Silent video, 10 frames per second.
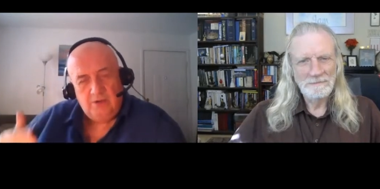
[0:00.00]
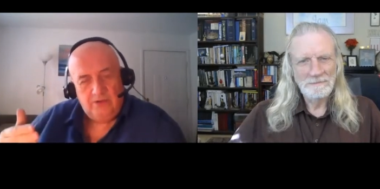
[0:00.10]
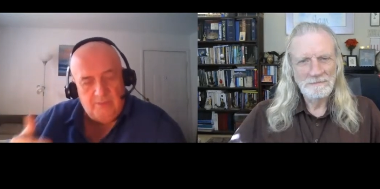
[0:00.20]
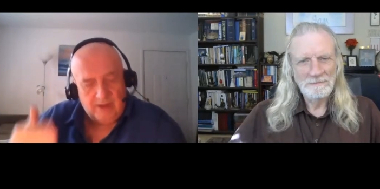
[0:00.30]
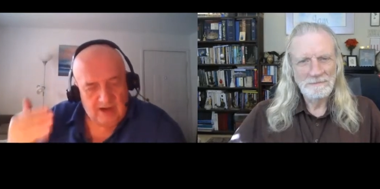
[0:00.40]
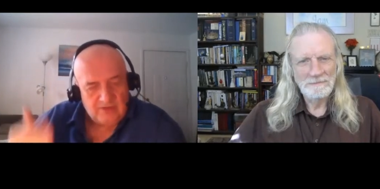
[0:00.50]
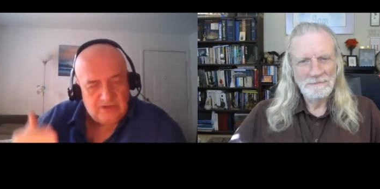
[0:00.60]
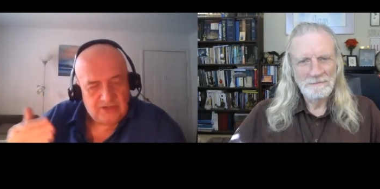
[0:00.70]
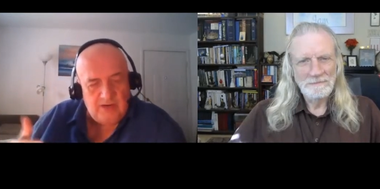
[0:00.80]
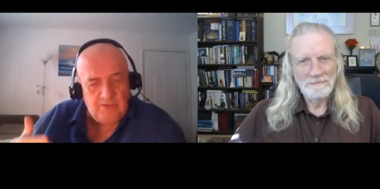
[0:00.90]
Speaker 1: with them. I never
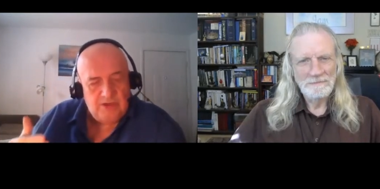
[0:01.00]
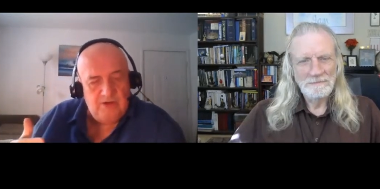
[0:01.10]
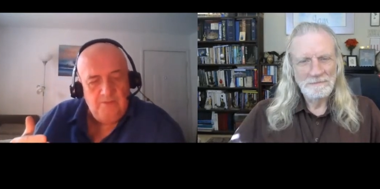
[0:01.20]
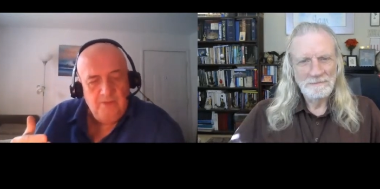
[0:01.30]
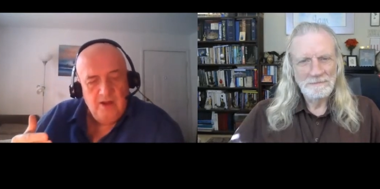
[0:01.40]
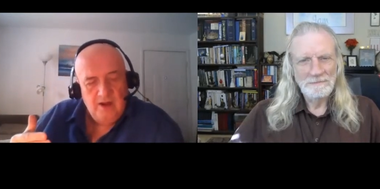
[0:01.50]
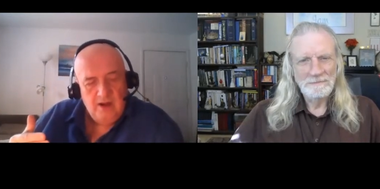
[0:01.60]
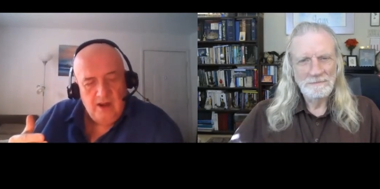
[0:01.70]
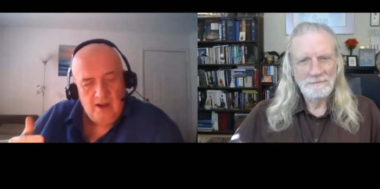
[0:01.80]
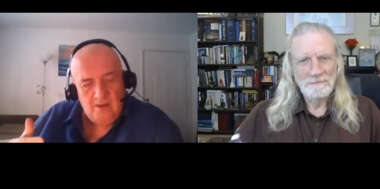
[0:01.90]
seem to
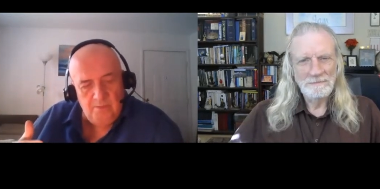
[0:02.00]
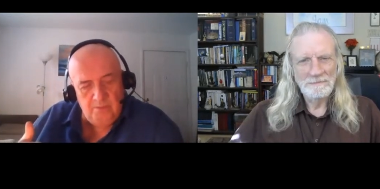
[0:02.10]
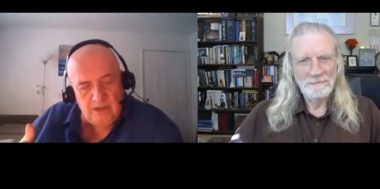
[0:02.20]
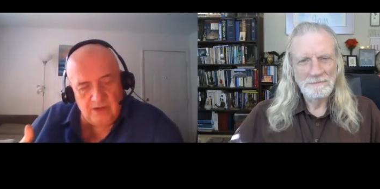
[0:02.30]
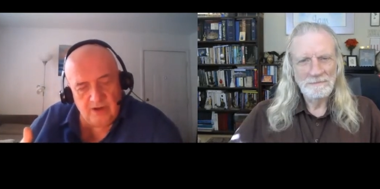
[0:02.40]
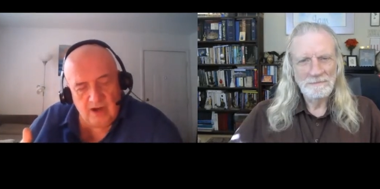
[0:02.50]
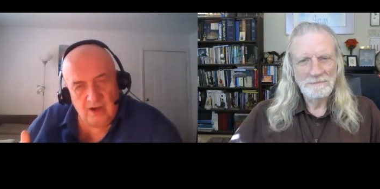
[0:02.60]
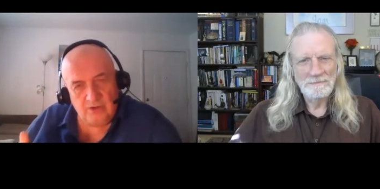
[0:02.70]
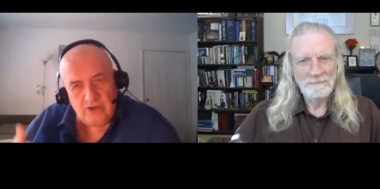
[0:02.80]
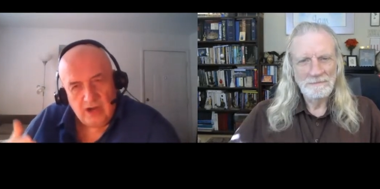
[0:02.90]
uh, build a,
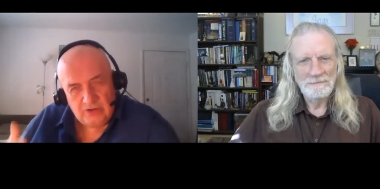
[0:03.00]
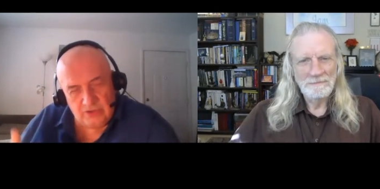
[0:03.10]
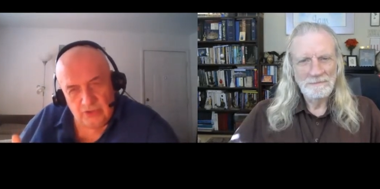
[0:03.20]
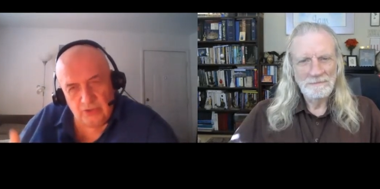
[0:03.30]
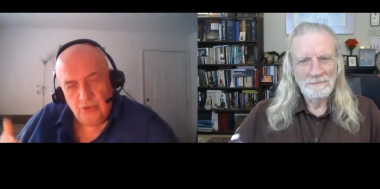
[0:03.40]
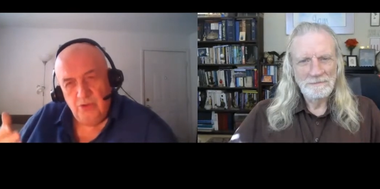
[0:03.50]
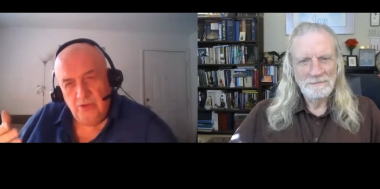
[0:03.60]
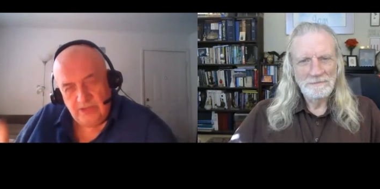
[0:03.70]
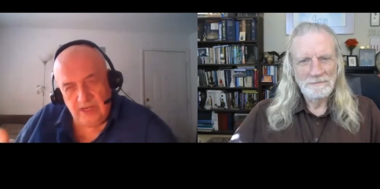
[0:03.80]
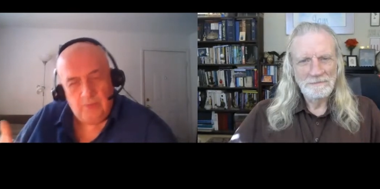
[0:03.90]
a true,
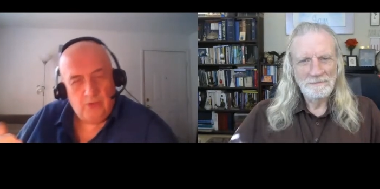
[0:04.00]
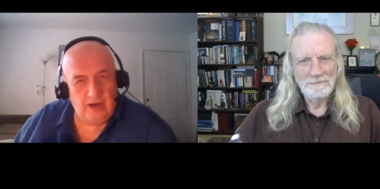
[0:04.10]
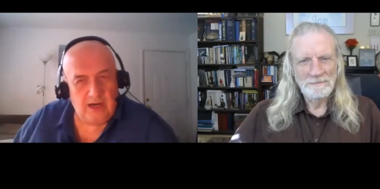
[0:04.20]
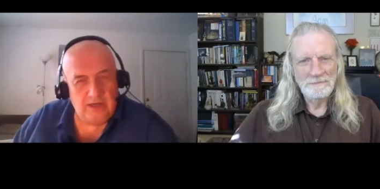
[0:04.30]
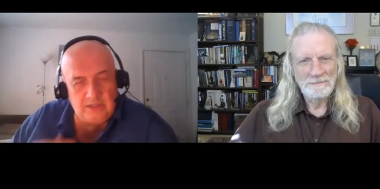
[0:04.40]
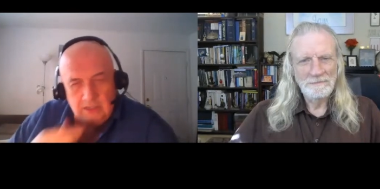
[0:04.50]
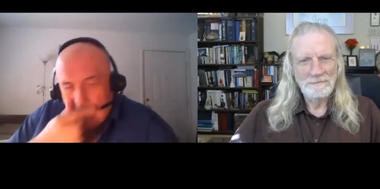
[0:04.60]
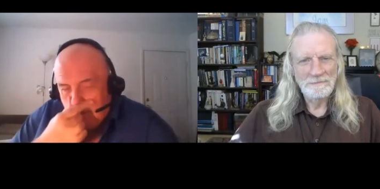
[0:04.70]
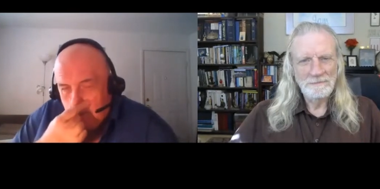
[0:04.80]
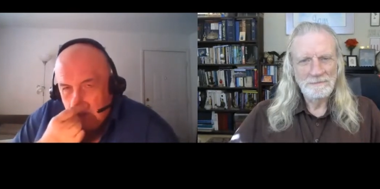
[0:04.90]
deep relationship
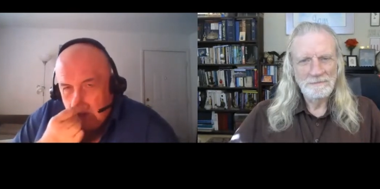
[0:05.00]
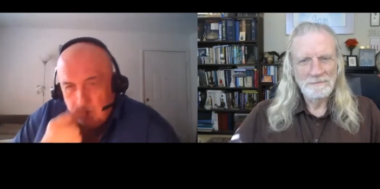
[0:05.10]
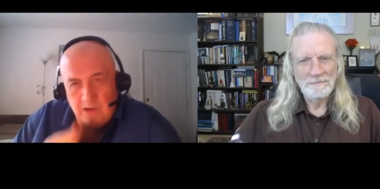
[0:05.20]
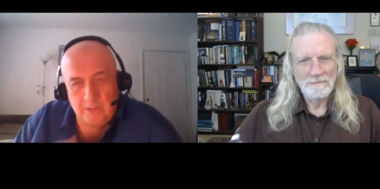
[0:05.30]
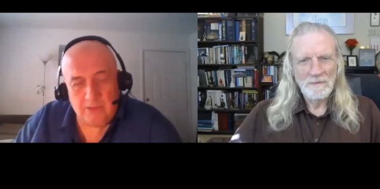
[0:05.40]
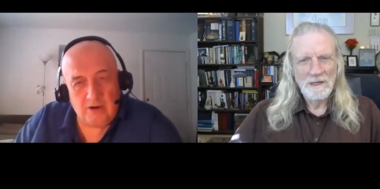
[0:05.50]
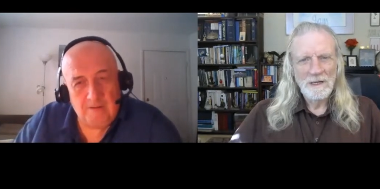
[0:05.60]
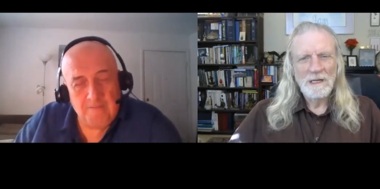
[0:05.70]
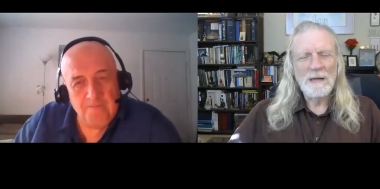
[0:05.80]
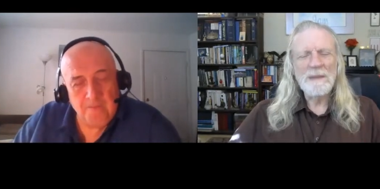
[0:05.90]
with those people.
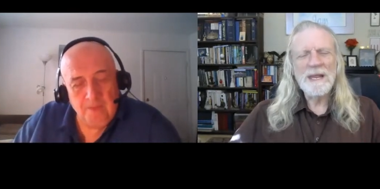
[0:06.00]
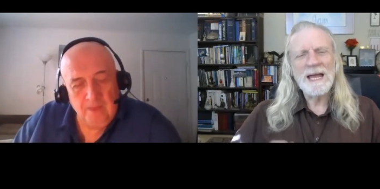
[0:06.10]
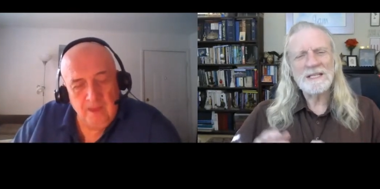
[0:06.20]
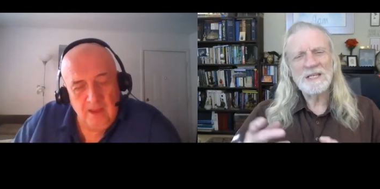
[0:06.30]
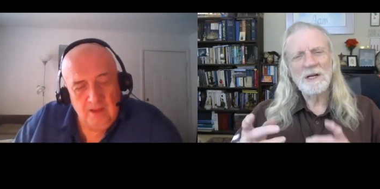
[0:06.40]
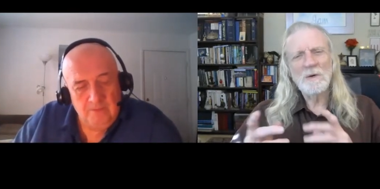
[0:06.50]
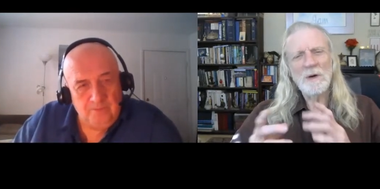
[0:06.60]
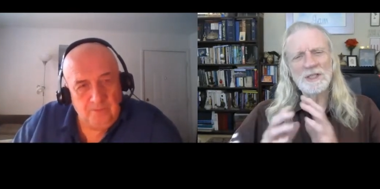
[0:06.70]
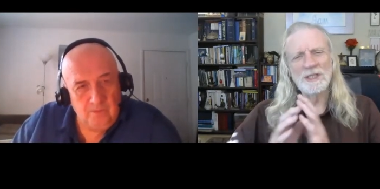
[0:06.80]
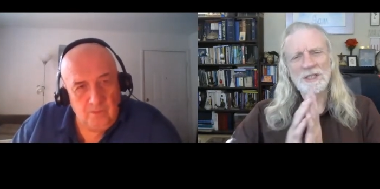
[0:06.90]
Speaker 2: Let me ask you a
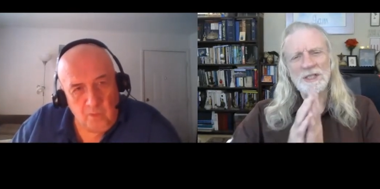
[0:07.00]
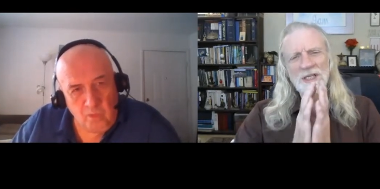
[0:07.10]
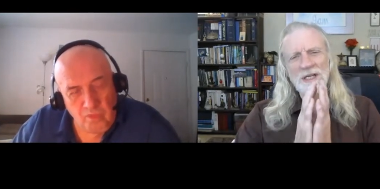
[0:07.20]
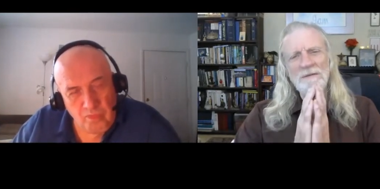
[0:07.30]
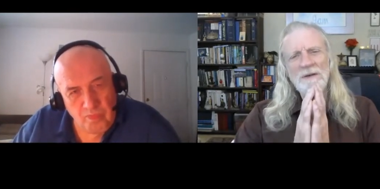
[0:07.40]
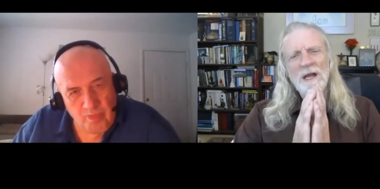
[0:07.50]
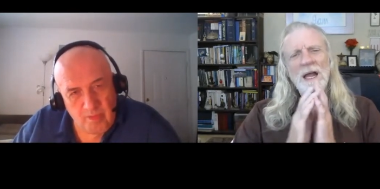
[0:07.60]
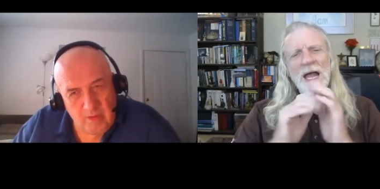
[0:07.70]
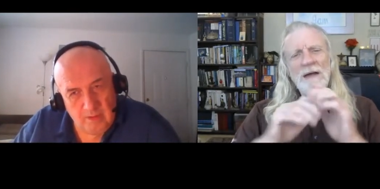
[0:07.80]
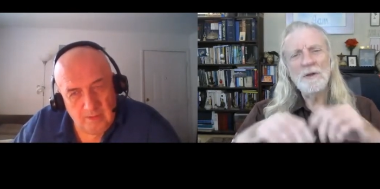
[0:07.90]
question, Steve.
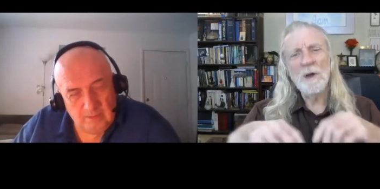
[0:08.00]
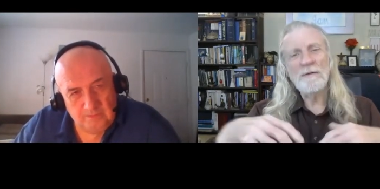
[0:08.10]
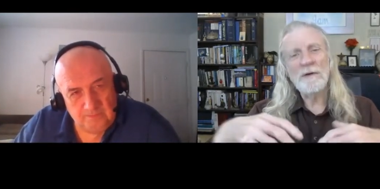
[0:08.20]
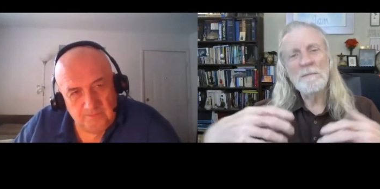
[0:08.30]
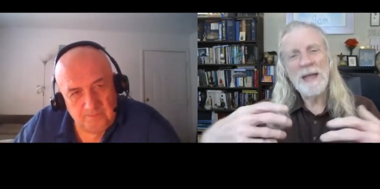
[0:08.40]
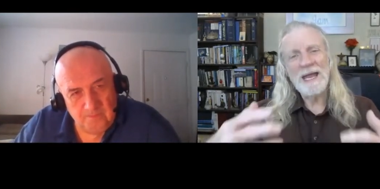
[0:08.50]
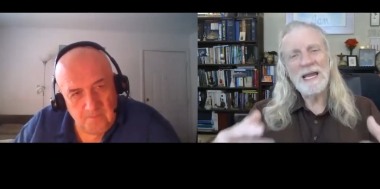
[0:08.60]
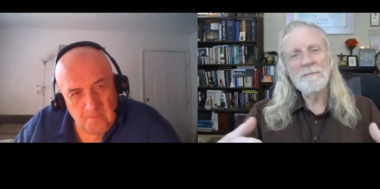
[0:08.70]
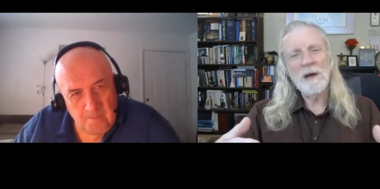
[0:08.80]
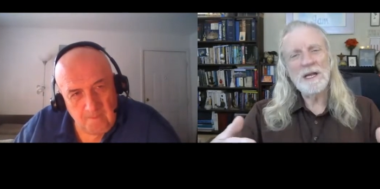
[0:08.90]
Have you ever met
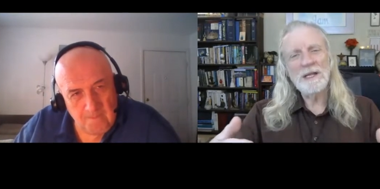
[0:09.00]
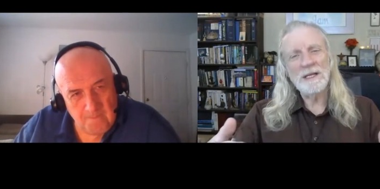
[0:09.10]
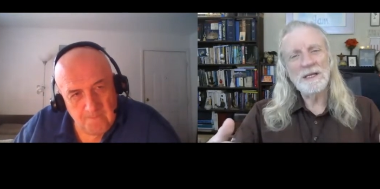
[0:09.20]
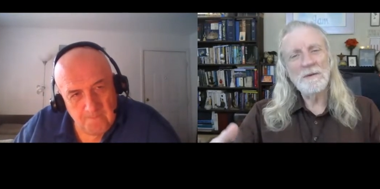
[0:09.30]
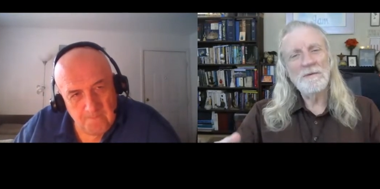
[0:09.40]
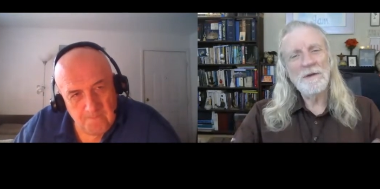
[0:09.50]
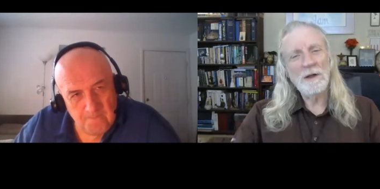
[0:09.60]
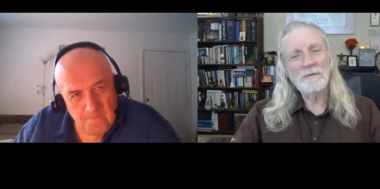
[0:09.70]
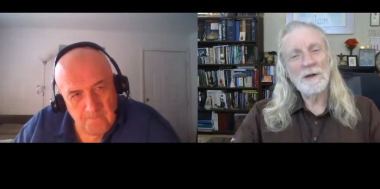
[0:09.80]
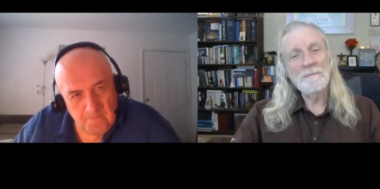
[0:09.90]
anybody that you
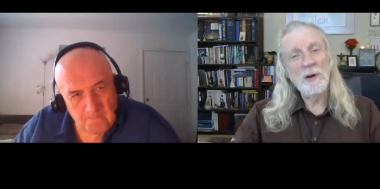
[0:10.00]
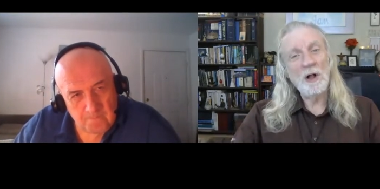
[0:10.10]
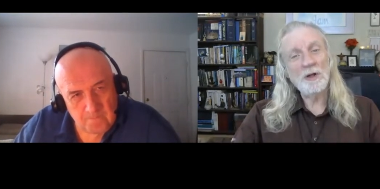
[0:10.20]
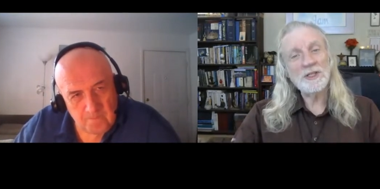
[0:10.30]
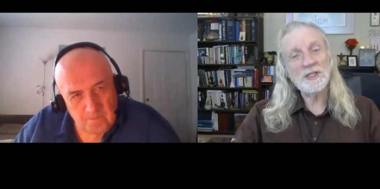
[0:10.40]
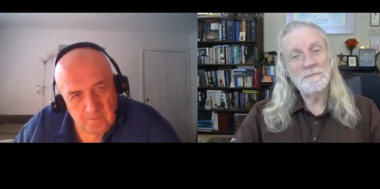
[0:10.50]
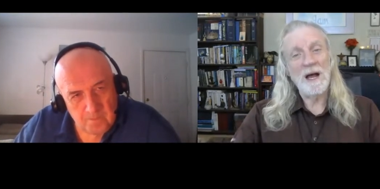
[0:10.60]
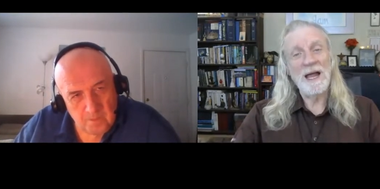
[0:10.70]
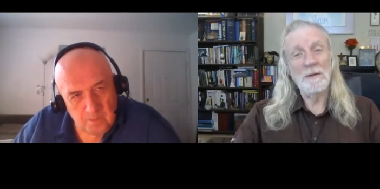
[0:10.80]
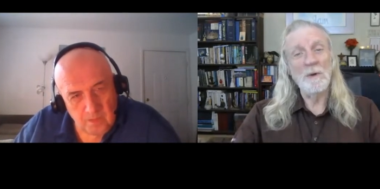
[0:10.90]
felt repulsed
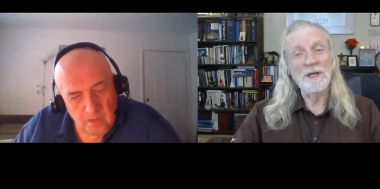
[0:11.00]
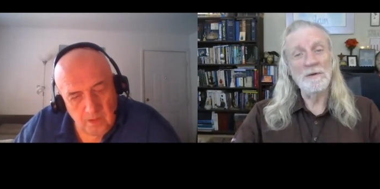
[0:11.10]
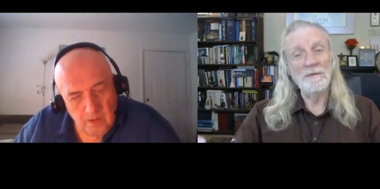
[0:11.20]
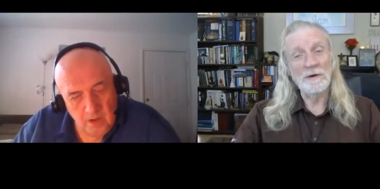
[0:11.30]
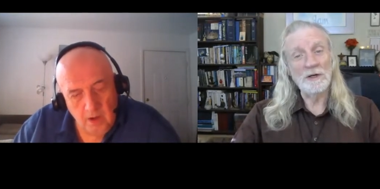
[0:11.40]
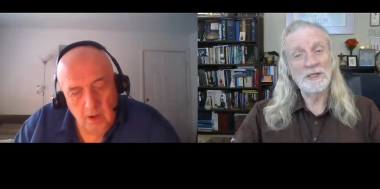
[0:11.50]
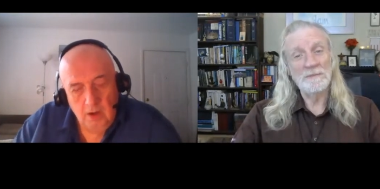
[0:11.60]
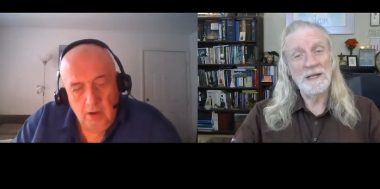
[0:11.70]
by when you first